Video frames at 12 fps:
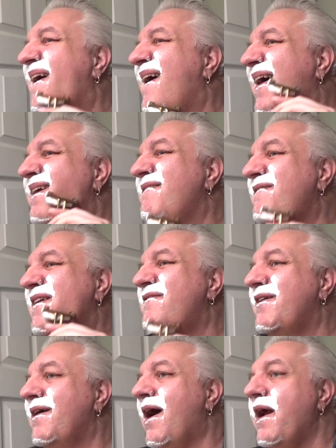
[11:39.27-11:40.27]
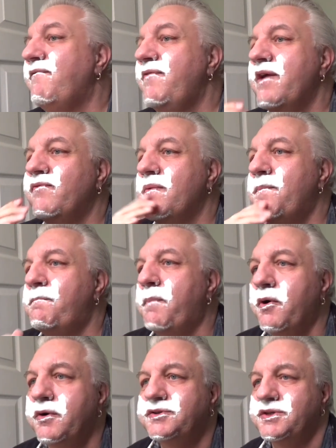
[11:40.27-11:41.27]
I've never
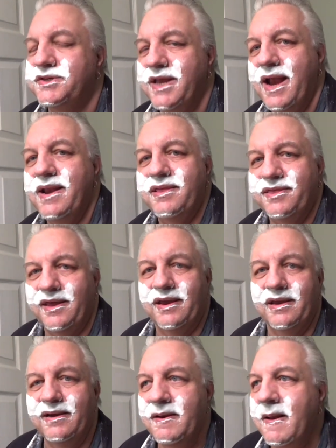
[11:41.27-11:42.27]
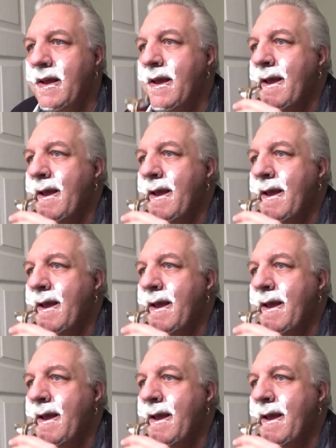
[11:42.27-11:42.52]
purchased anything